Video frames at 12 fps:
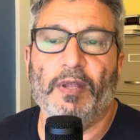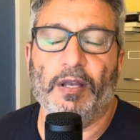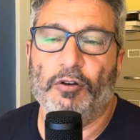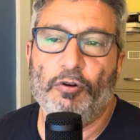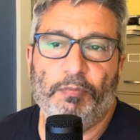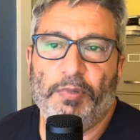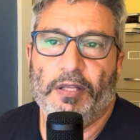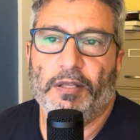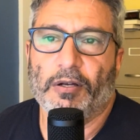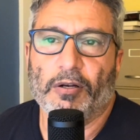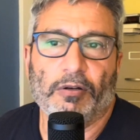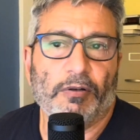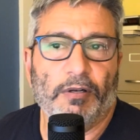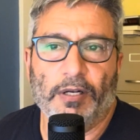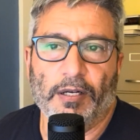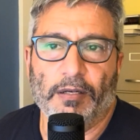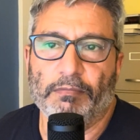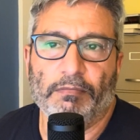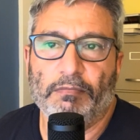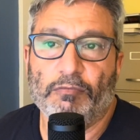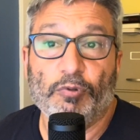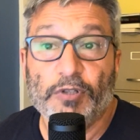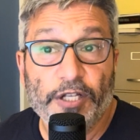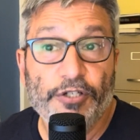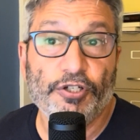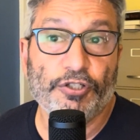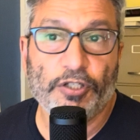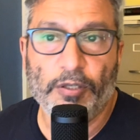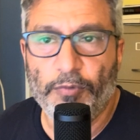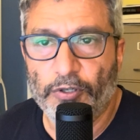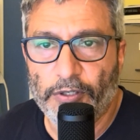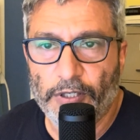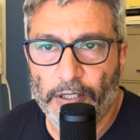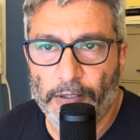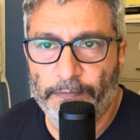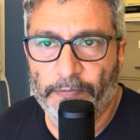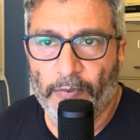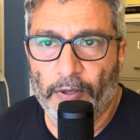it could be their religious community.